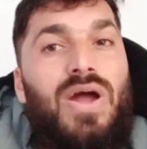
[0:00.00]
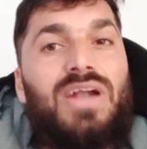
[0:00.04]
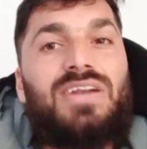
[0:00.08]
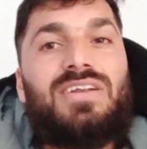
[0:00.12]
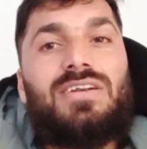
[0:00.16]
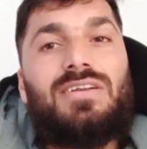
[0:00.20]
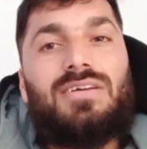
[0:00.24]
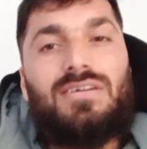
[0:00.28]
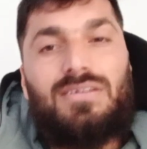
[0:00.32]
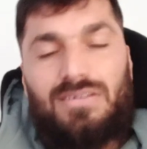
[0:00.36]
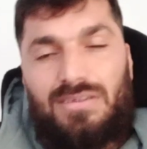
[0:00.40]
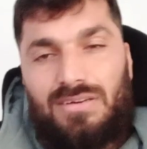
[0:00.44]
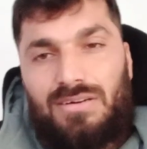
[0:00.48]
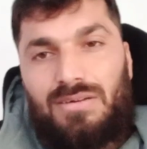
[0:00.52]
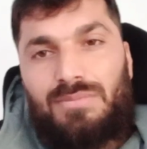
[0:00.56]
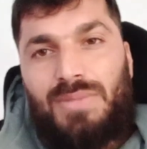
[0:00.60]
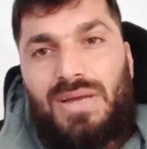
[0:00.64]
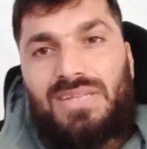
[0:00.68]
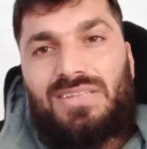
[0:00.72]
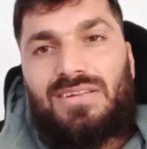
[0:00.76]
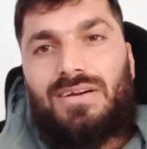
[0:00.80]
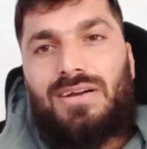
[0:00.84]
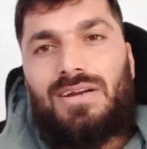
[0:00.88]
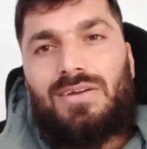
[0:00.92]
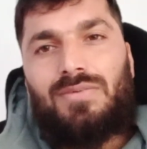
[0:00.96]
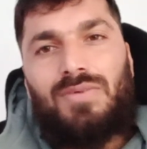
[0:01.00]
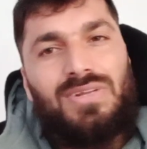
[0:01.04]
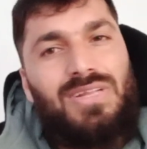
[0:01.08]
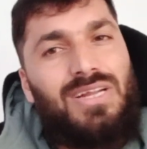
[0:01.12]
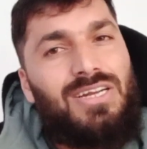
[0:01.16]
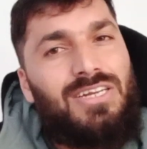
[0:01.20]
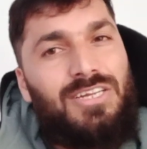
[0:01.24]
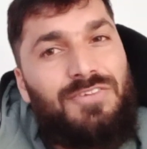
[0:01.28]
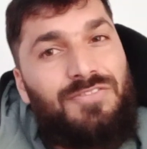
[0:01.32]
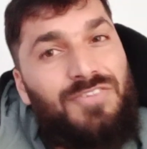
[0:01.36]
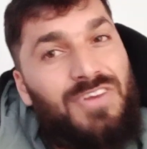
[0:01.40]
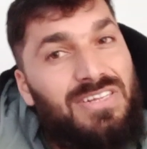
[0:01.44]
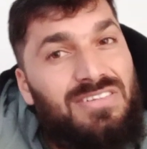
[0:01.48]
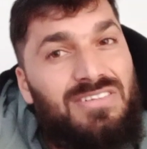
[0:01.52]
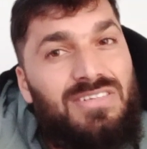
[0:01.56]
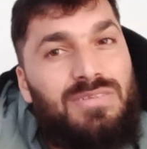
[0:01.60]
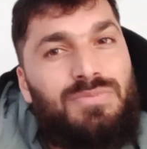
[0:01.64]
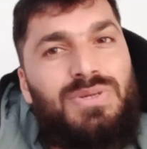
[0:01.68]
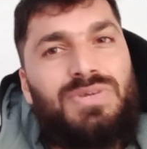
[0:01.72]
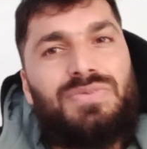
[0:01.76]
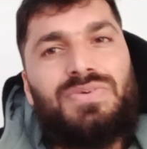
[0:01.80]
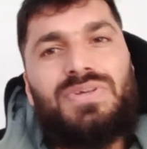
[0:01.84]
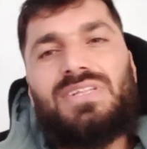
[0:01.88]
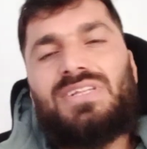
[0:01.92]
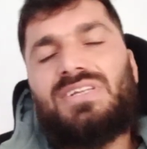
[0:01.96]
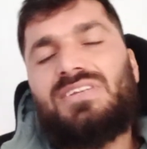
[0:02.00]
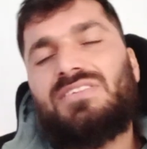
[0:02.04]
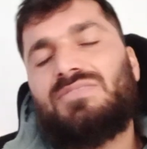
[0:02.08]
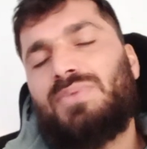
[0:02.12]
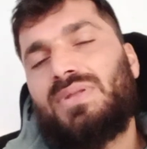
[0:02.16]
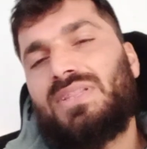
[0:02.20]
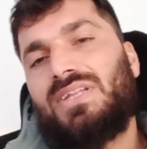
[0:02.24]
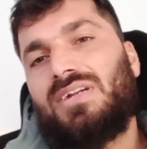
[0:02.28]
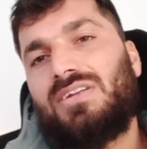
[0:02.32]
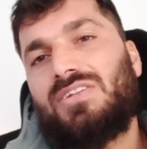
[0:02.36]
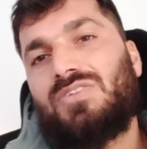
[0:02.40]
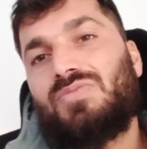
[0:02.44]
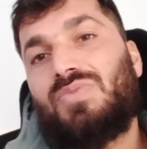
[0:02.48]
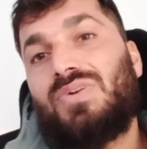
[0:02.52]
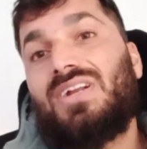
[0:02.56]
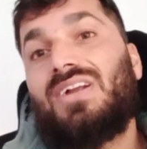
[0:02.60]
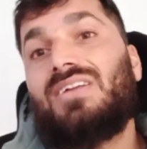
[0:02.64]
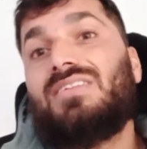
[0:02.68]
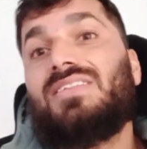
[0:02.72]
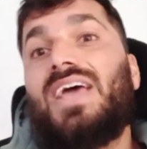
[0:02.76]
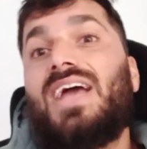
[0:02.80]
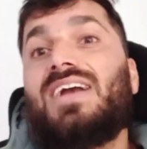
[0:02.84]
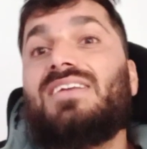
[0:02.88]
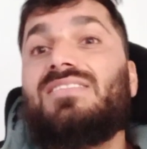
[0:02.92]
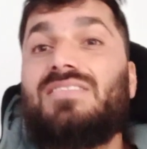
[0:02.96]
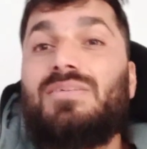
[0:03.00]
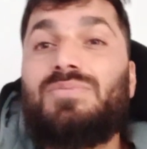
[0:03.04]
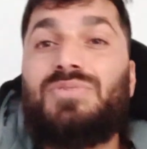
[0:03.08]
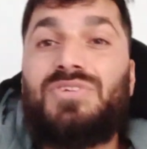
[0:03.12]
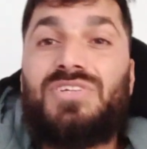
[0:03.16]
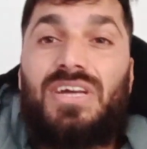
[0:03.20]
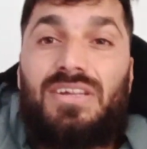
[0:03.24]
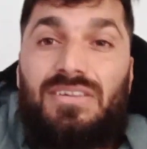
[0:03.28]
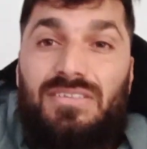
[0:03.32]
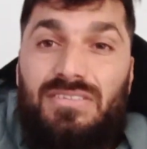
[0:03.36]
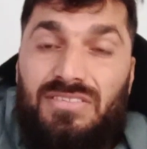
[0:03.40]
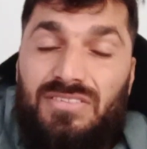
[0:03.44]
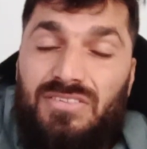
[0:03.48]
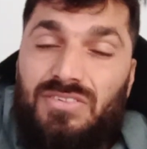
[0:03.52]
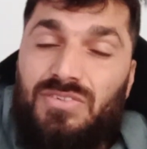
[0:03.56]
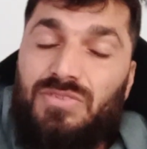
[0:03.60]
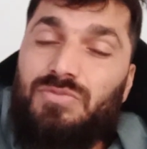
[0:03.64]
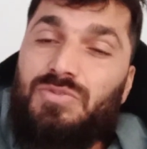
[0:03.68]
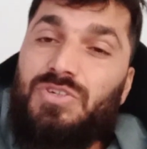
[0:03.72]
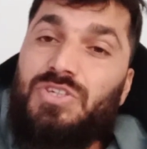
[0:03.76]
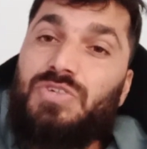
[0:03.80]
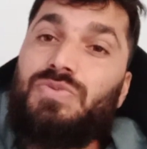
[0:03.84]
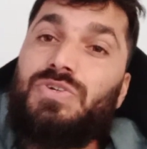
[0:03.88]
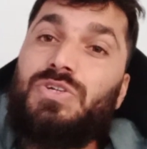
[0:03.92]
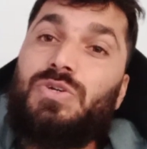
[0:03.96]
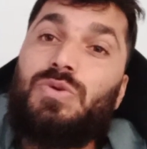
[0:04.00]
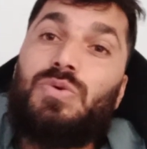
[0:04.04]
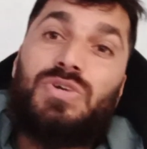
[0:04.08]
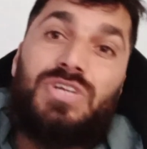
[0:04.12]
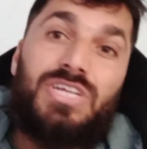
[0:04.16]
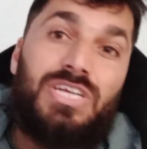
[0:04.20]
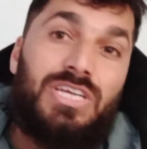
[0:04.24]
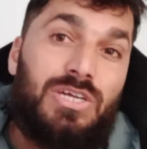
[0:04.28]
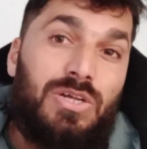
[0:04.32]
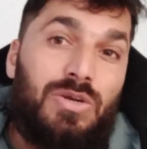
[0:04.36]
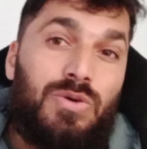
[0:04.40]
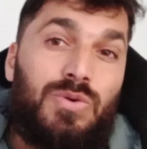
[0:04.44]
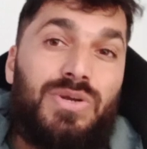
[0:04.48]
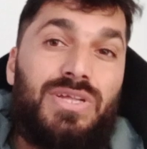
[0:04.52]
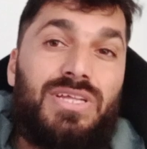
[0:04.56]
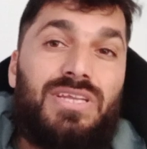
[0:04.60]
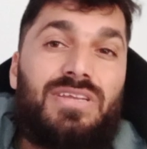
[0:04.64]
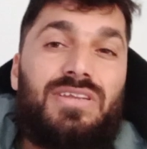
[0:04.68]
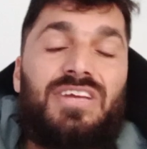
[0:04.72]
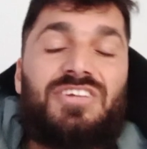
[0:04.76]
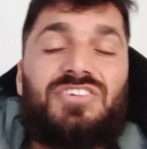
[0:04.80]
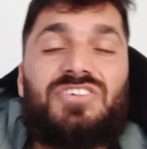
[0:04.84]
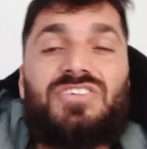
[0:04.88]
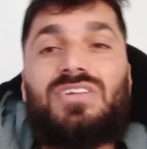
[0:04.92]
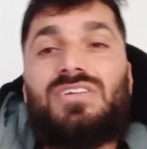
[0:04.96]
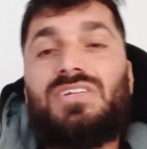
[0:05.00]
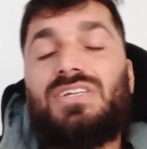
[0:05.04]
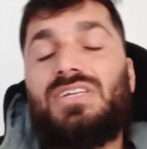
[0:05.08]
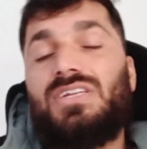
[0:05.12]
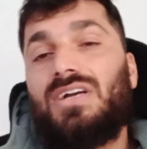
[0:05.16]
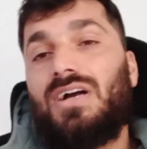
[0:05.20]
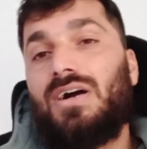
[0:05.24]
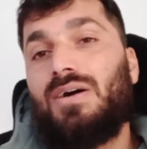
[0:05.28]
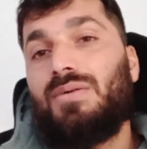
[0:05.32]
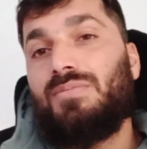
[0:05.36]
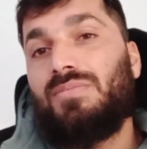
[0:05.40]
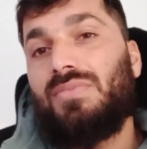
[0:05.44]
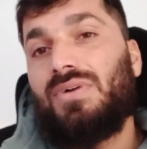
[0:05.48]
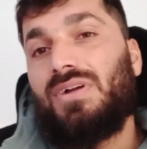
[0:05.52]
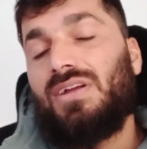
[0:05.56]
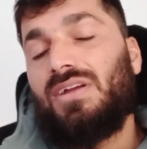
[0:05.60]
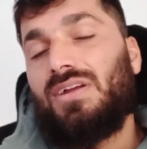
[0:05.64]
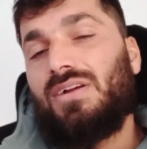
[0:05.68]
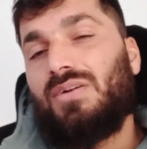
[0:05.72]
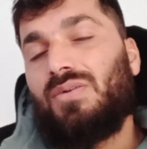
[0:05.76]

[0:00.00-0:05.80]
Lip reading: added method. What are the differences between these methods? What are the exceptions which we don't include in national income?